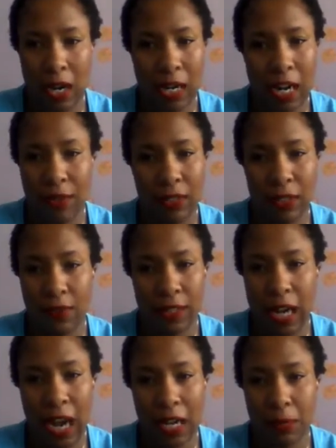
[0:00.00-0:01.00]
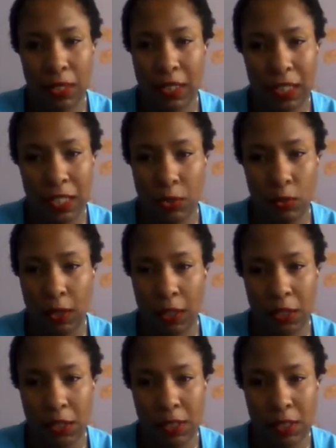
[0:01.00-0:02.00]
I can't really figure out how to put it to
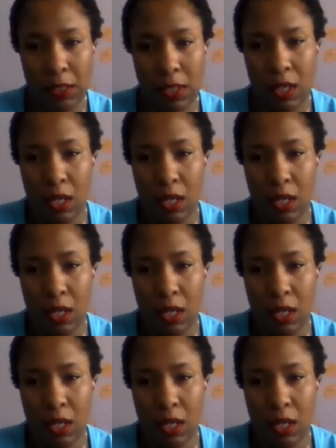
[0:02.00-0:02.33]
words